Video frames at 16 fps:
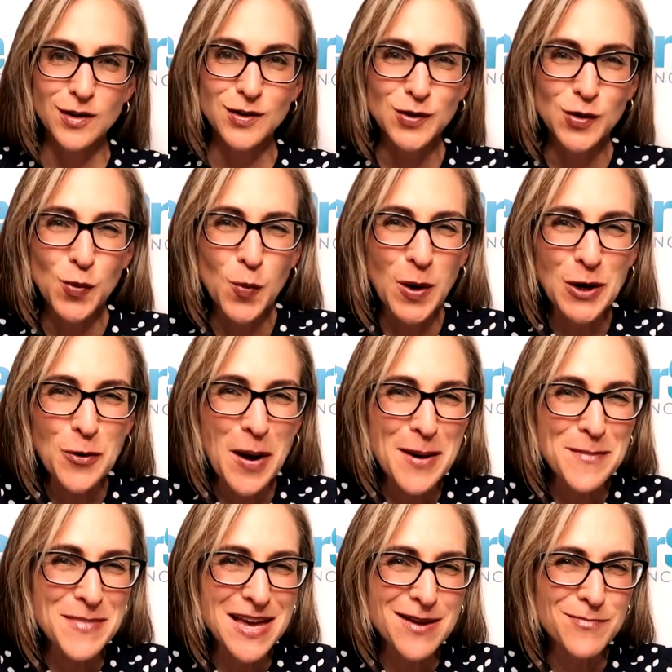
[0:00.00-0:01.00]
So what do
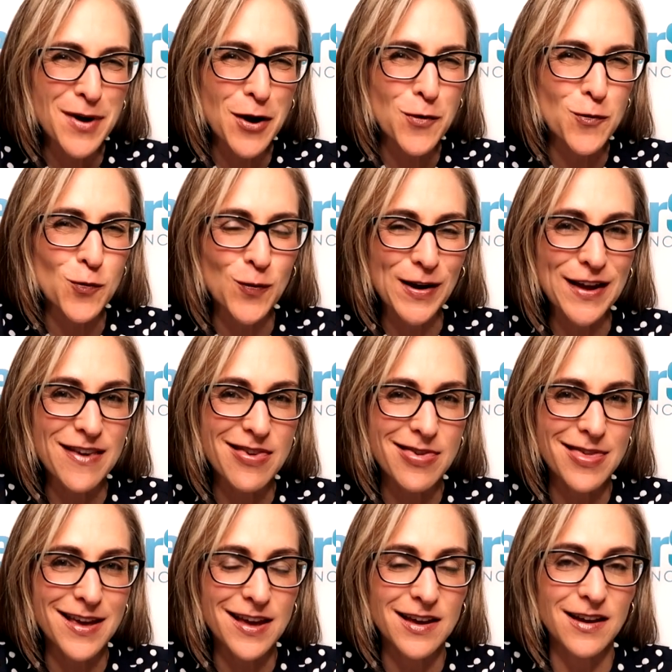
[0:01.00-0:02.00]
I mean by
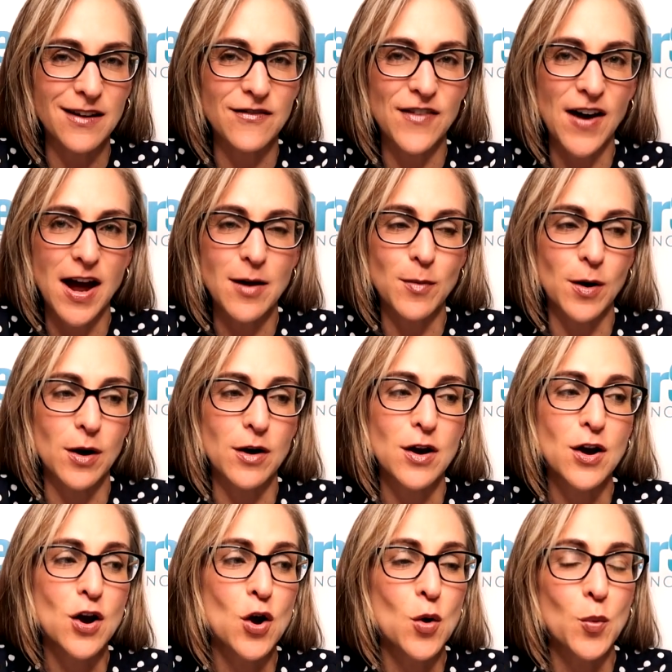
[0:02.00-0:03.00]
rethinking
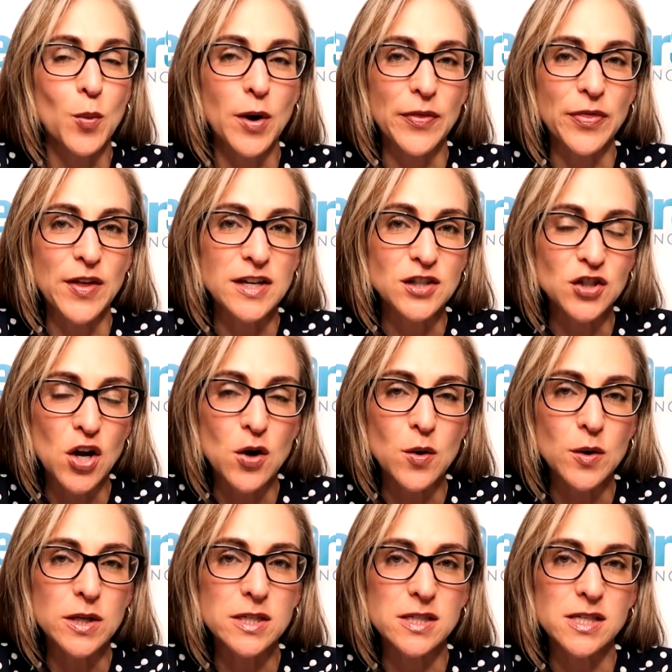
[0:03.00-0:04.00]
fiber? What they
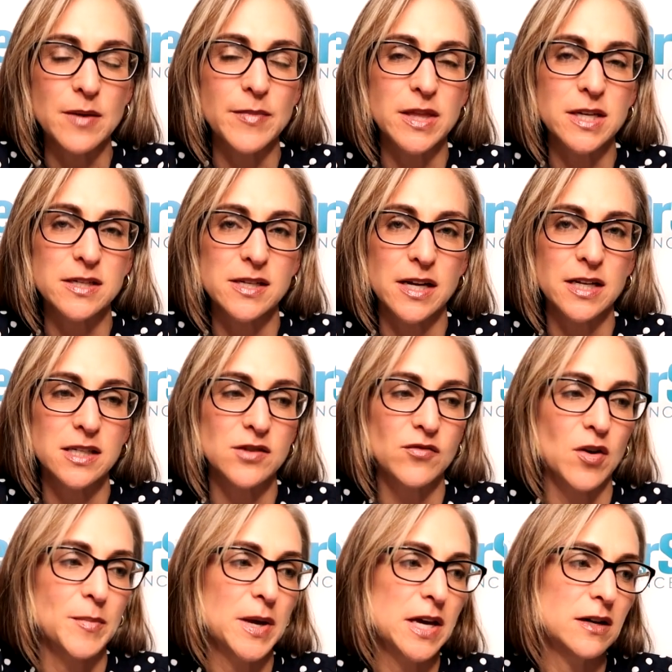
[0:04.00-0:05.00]
showed in some of the studies
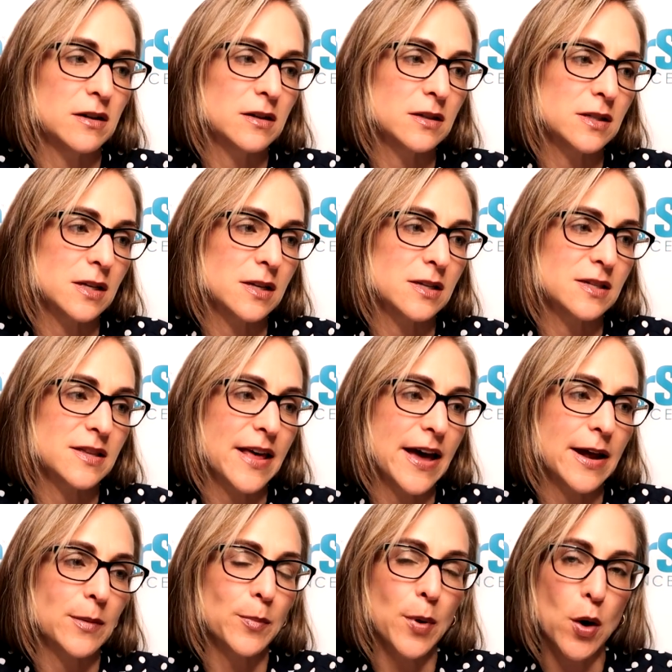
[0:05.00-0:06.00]
from Hills is
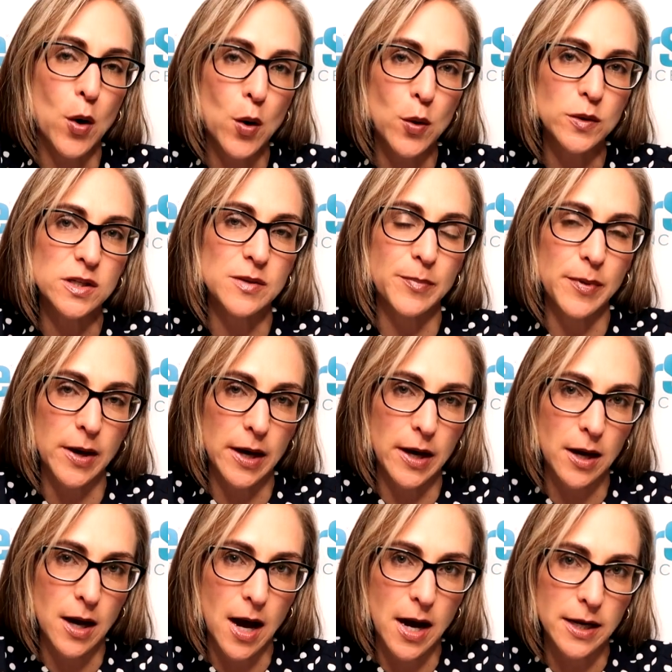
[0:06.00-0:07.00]
that
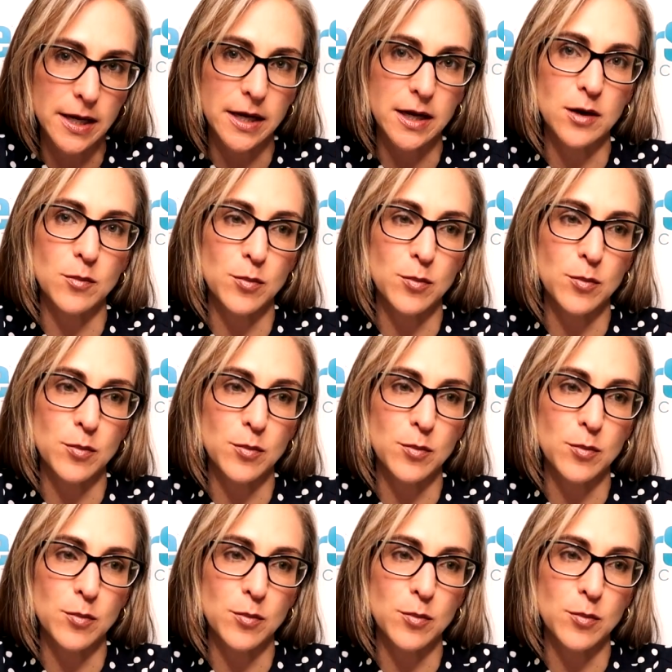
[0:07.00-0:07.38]
postbiotic